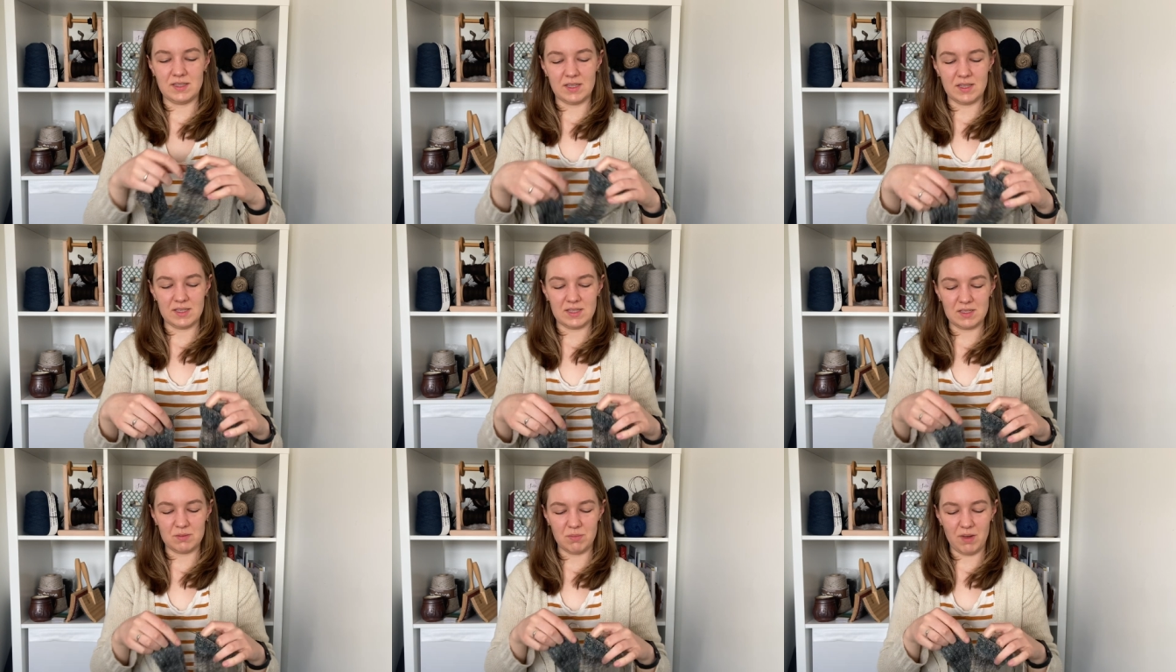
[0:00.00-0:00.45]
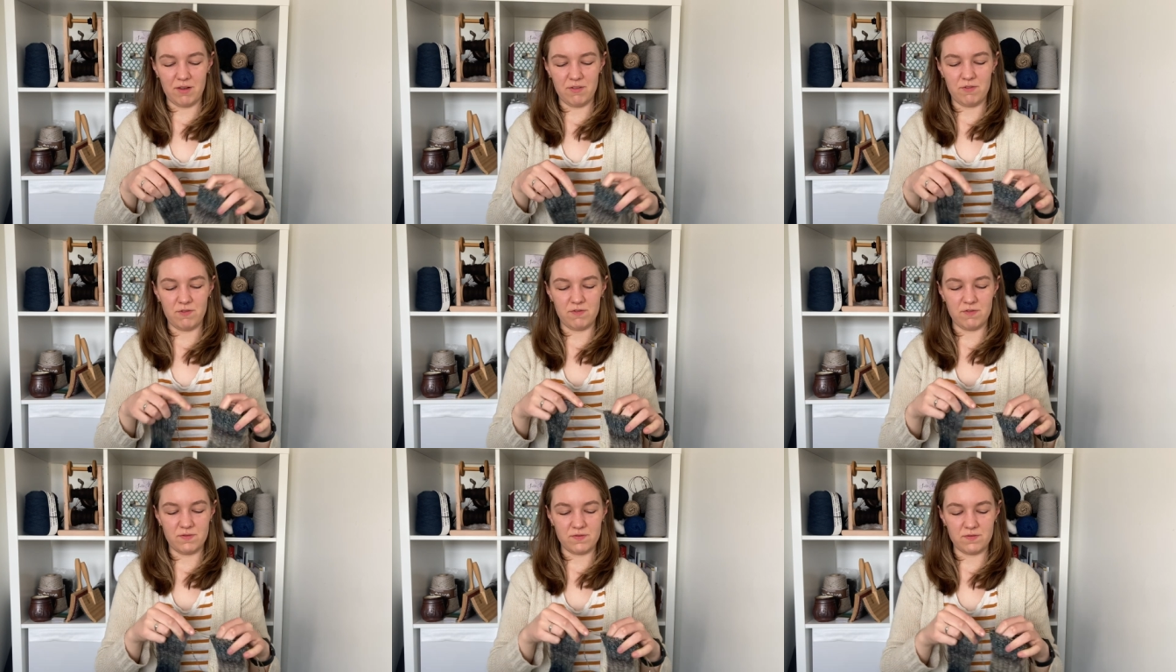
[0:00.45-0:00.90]
that this is my
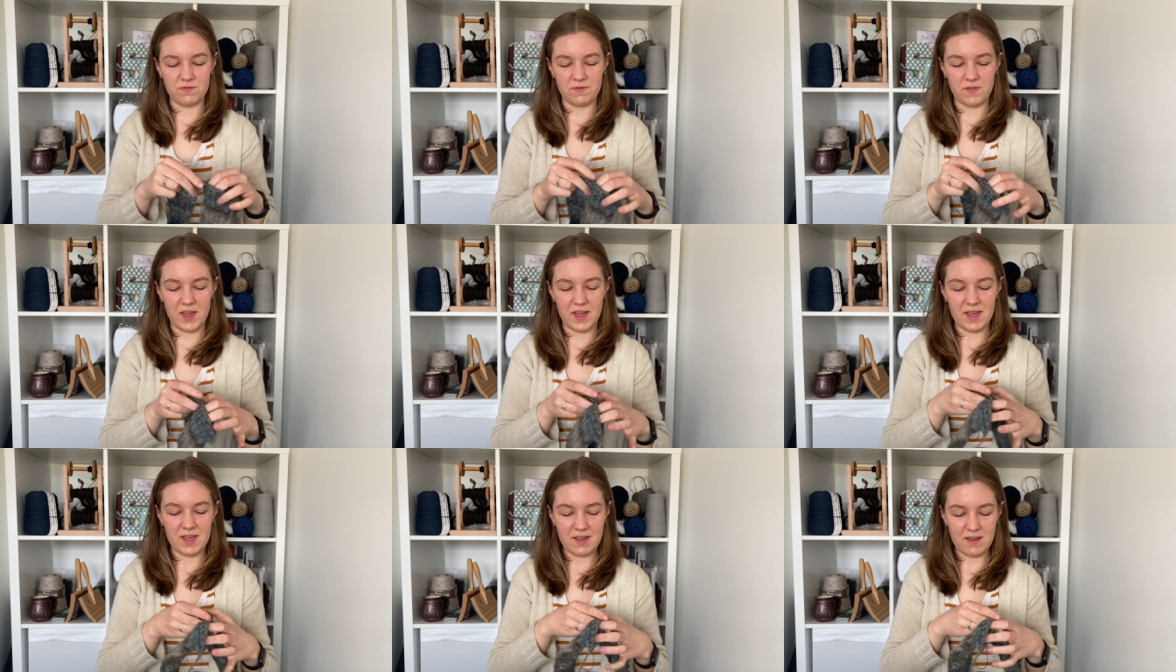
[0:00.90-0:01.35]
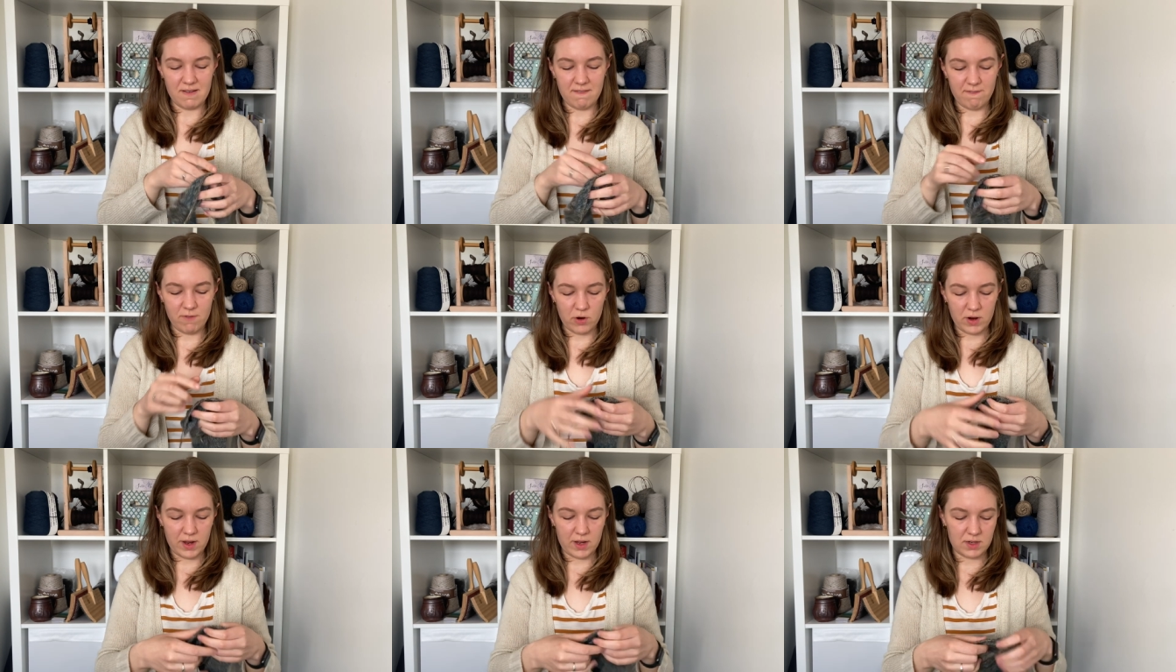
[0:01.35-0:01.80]

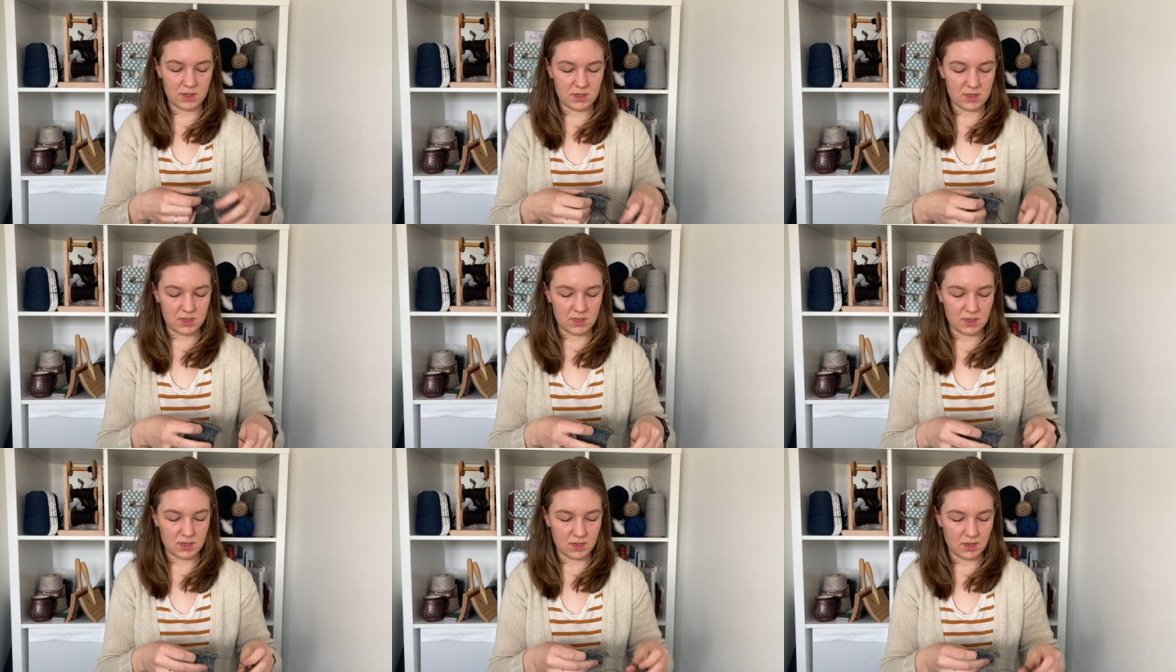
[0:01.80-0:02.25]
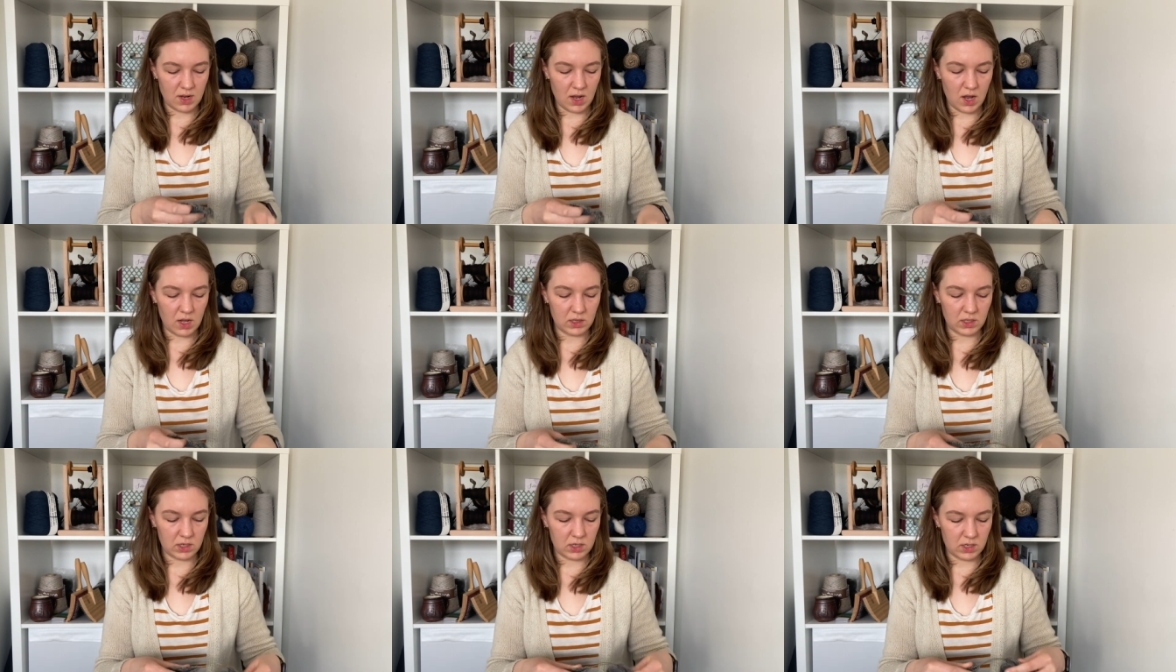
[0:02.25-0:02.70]
favorite
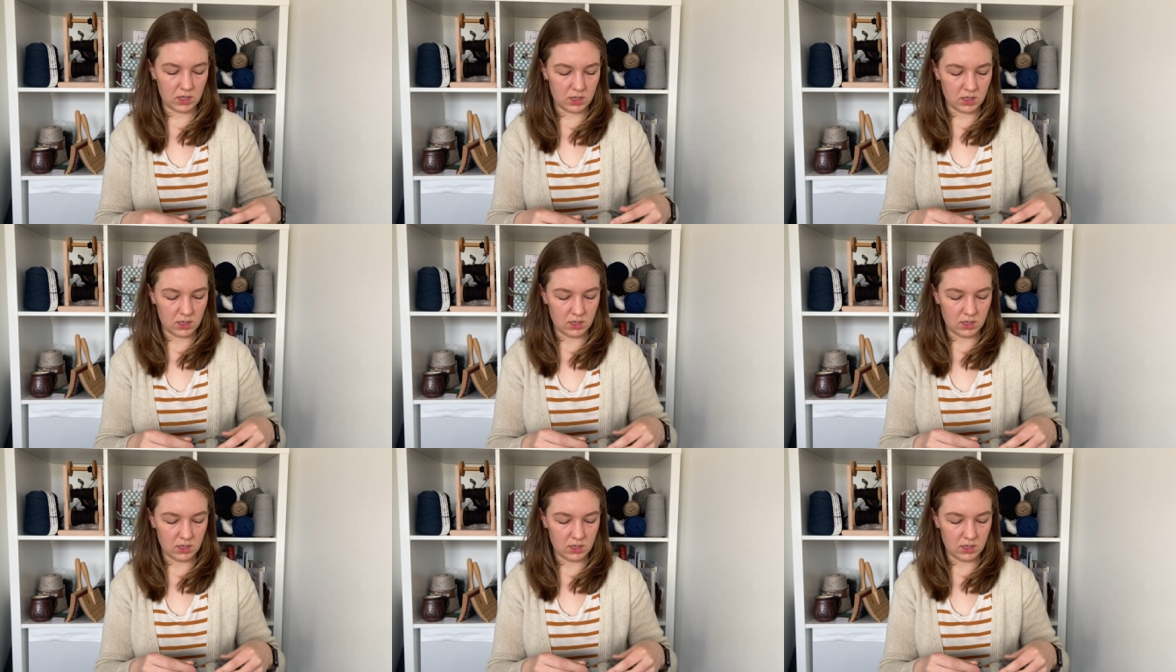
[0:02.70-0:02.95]
color,